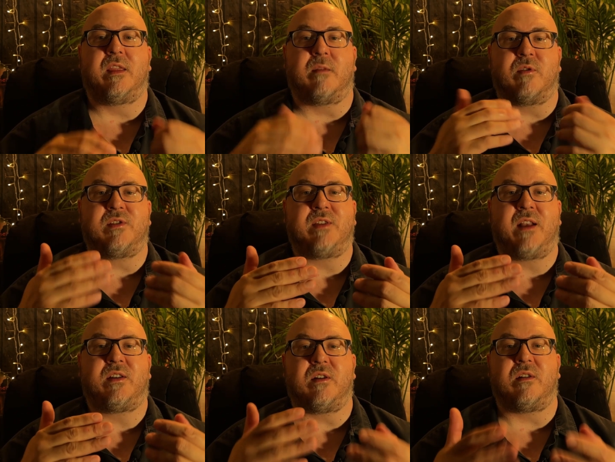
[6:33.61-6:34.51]
the
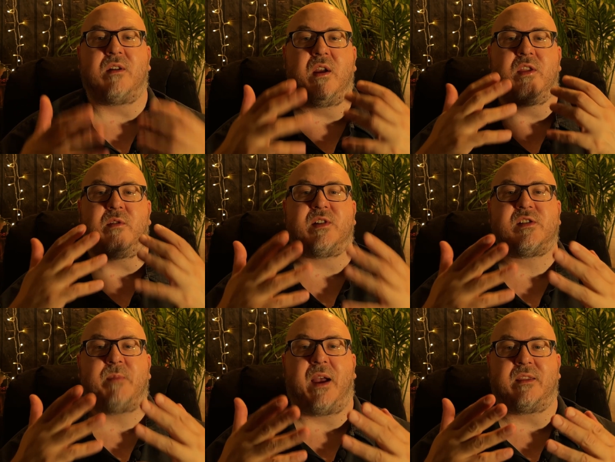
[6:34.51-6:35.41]
presenter the
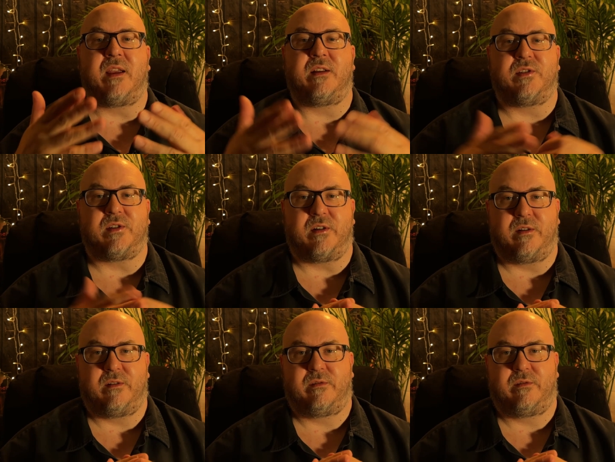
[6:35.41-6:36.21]
respect they deserve.